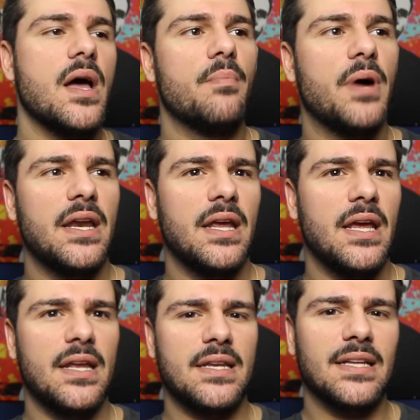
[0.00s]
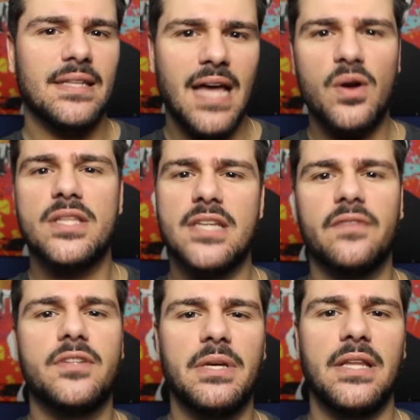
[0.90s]
but it allowed
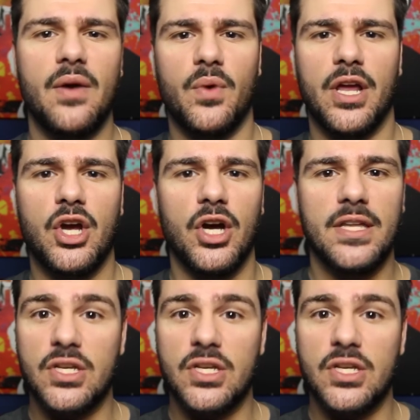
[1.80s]
itself to be light when it could.